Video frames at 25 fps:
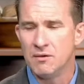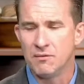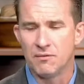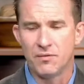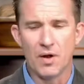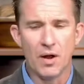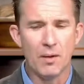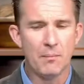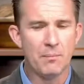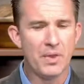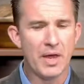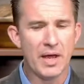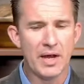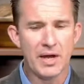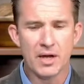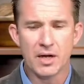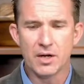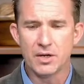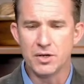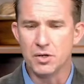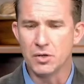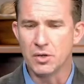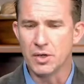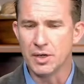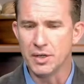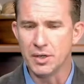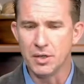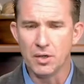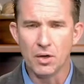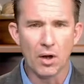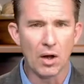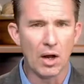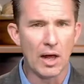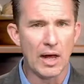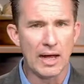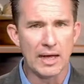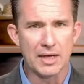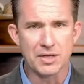From there, you can
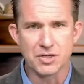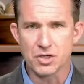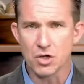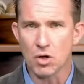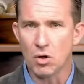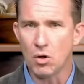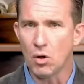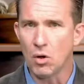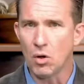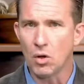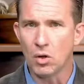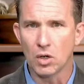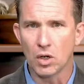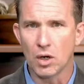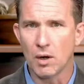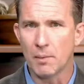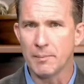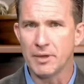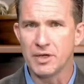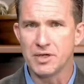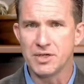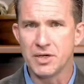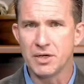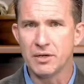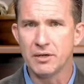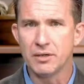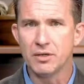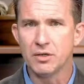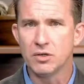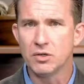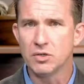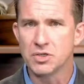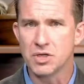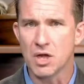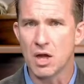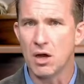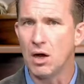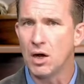utilize all our
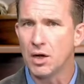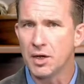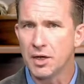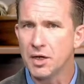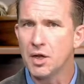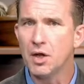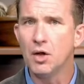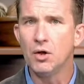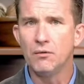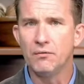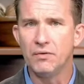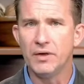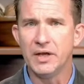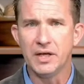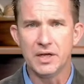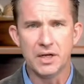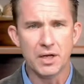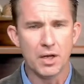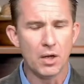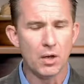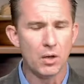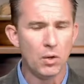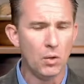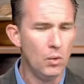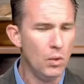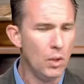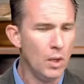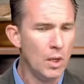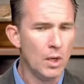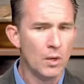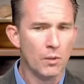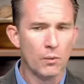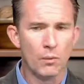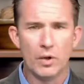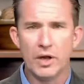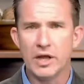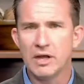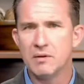materials audio, video,
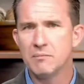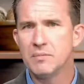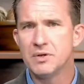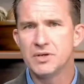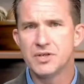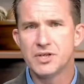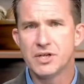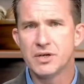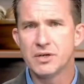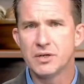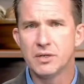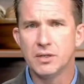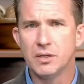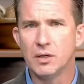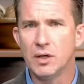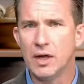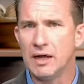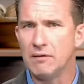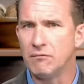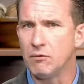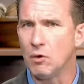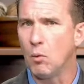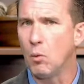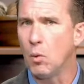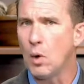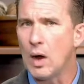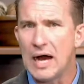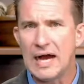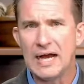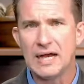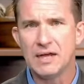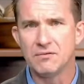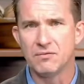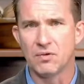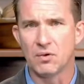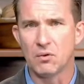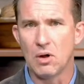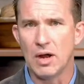written material, have a
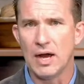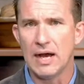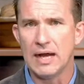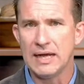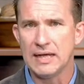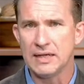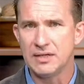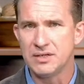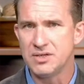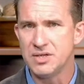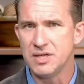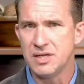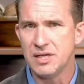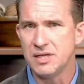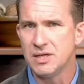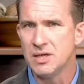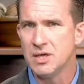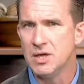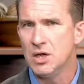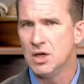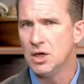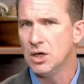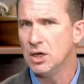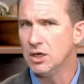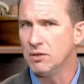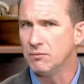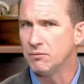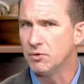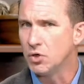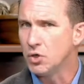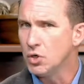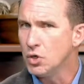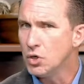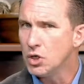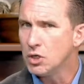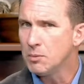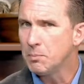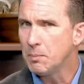wide variety of
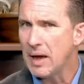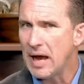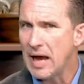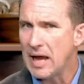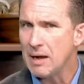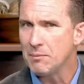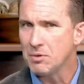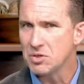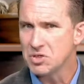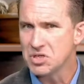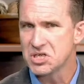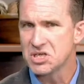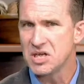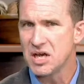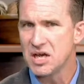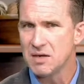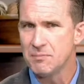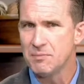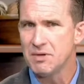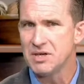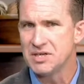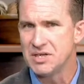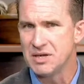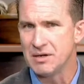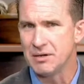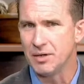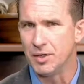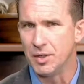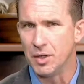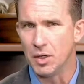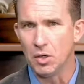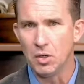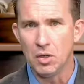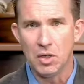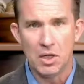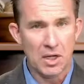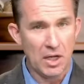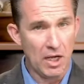good Bible study
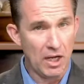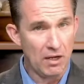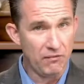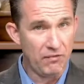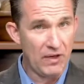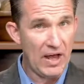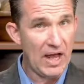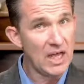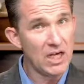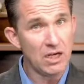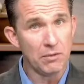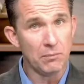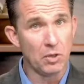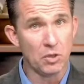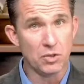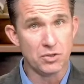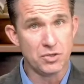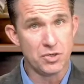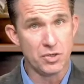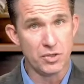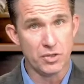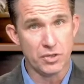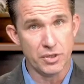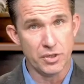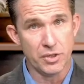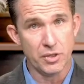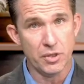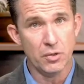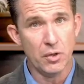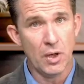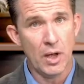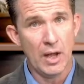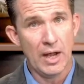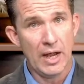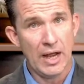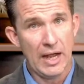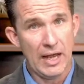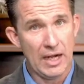material available to you,
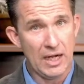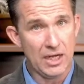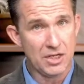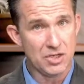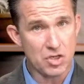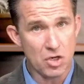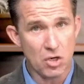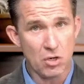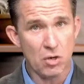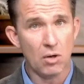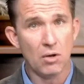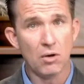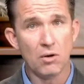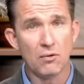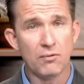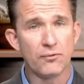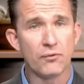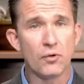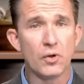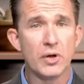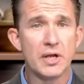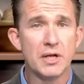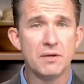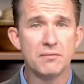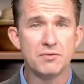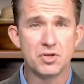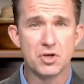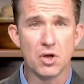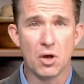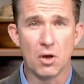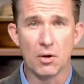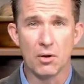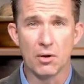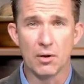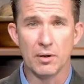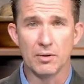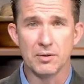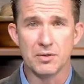and it's all free of
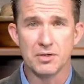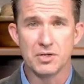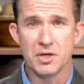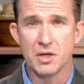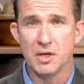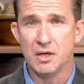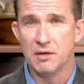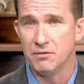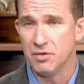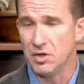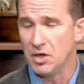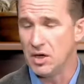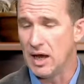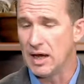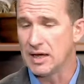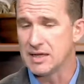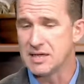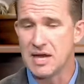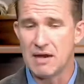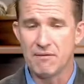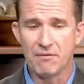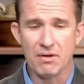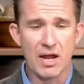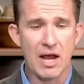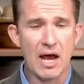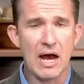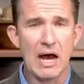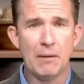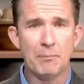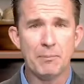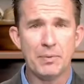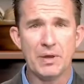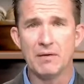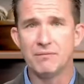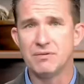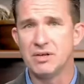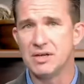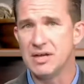charge church. If you'd like to have a
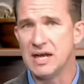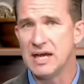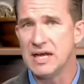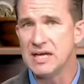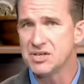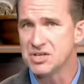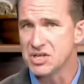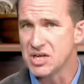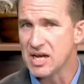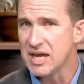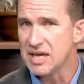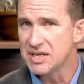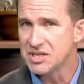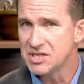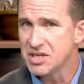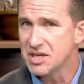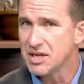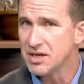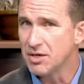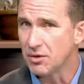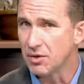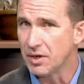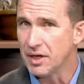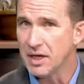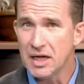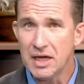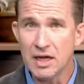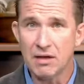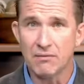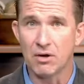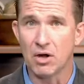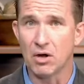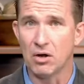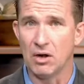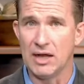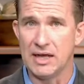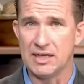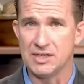copy of today's lesson or any of
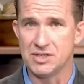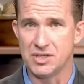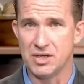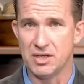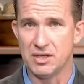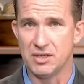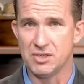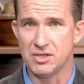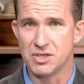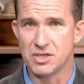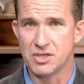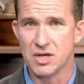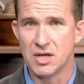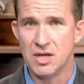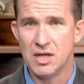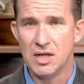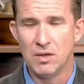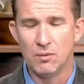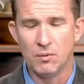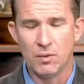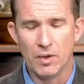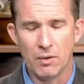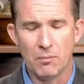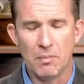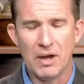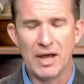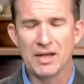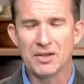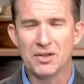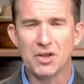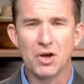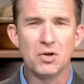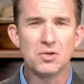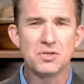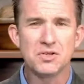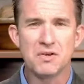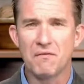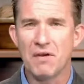our lessons, we'll make
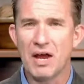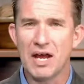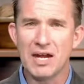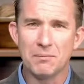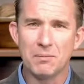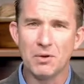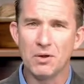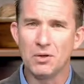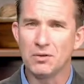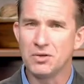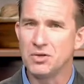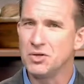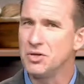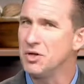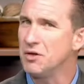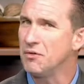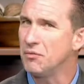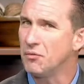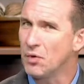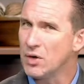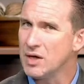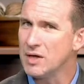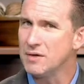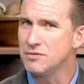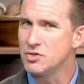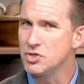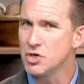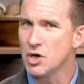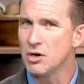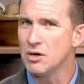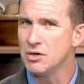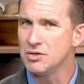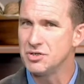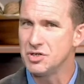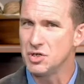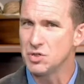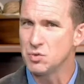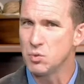those available to you free of
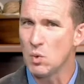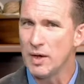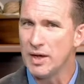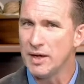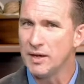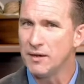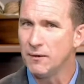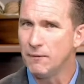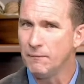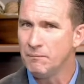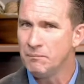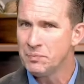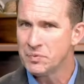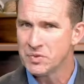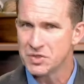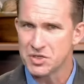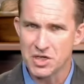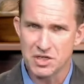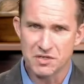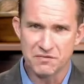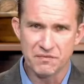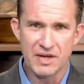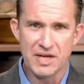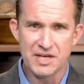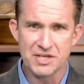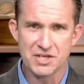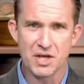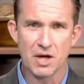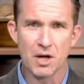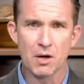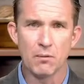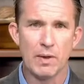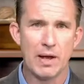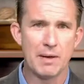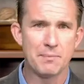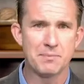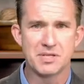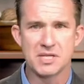charge as well. Just visit our
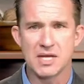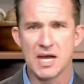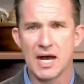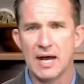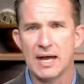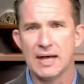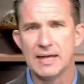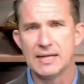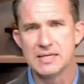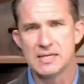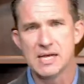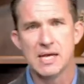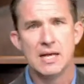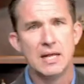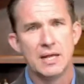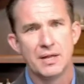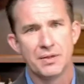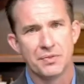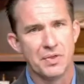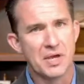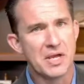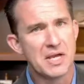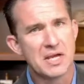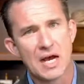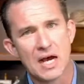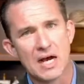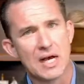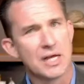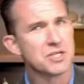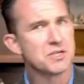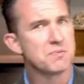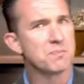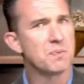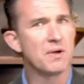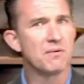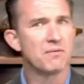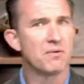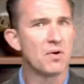website,
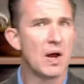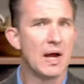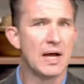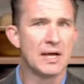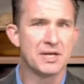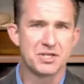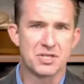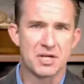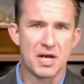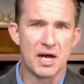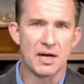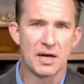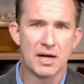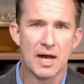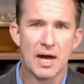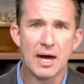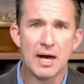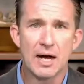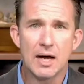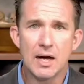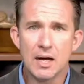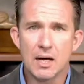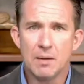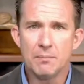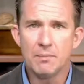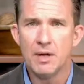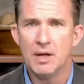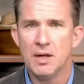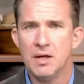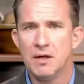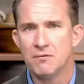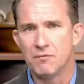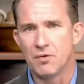thegospelofchrist.com.